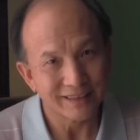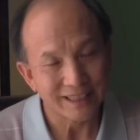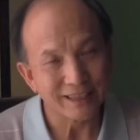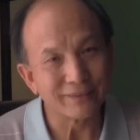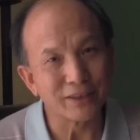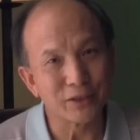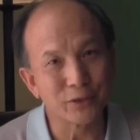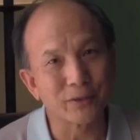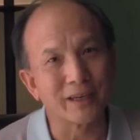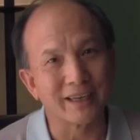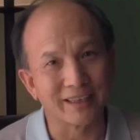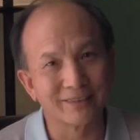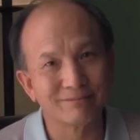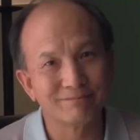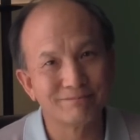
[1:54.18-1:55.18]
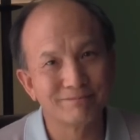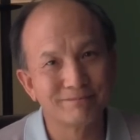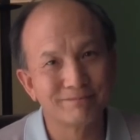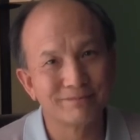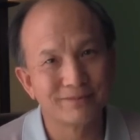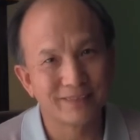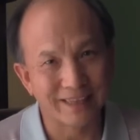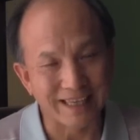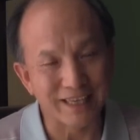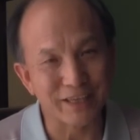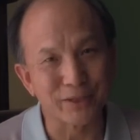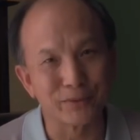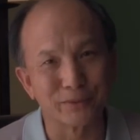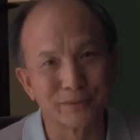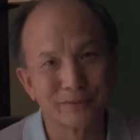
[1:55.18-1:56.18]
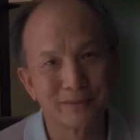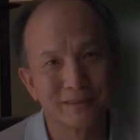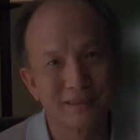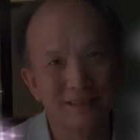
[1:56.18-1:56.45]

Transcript: Give it a try. Thank you.